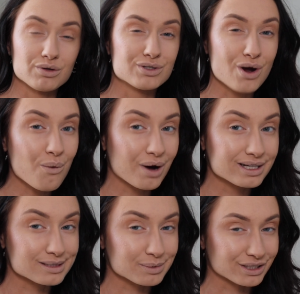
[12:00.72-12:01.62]
you don't want
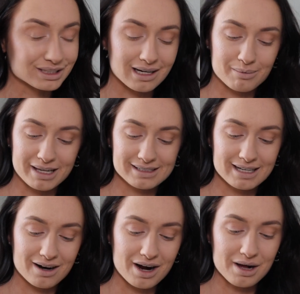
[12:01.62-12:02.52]
to splurge on a
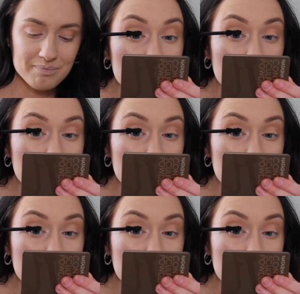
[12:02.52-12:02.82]
mascara. So